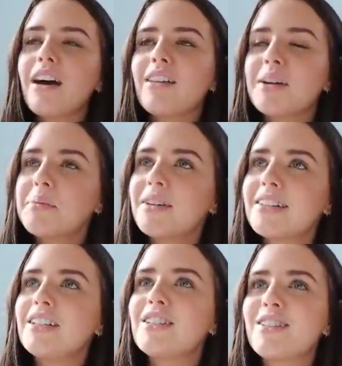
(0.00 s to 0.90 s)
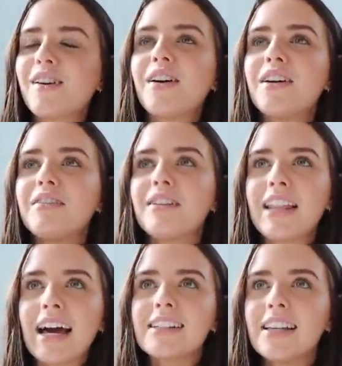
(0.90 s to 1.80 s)
coloring books are just so
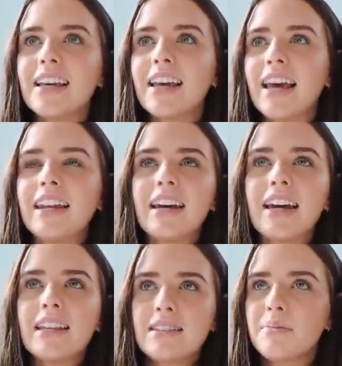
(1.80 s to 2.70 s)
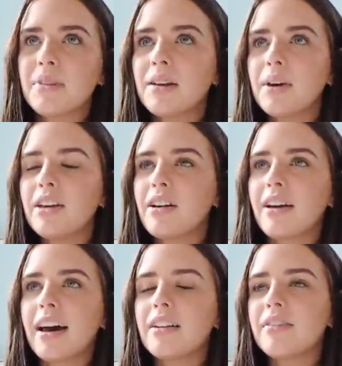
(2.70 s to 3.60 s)
relaxing, and again, something where you can
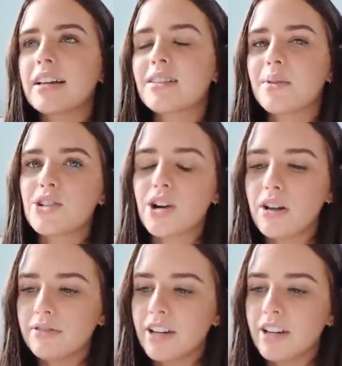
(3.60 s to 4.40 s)
kind of like switch off. I